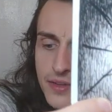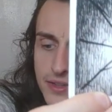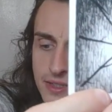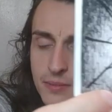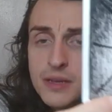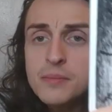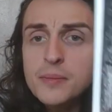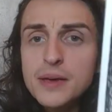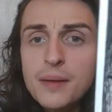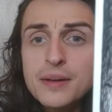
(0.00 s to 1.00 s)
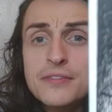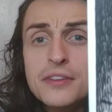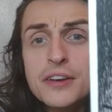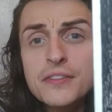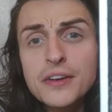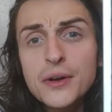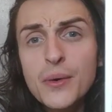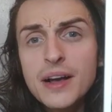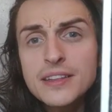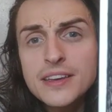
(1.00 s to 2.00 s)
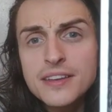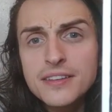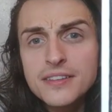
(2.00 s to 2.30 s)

something might be happening very, very quickly.